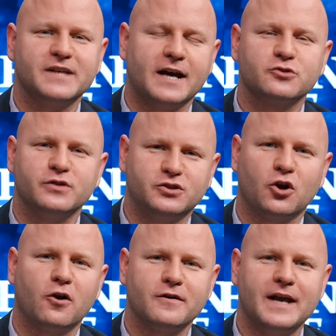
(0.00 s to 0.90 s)
actually
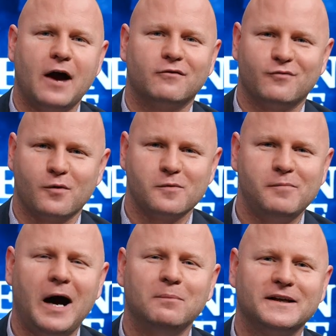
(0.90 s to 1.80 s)
turned out for
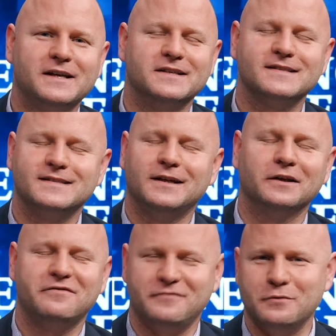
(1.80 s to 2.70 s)
Republicans until
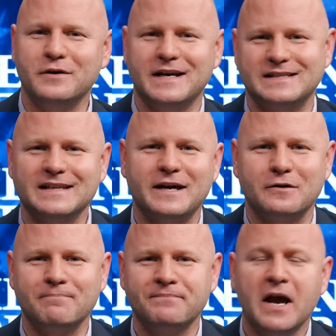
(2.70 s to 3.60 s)
a few days later.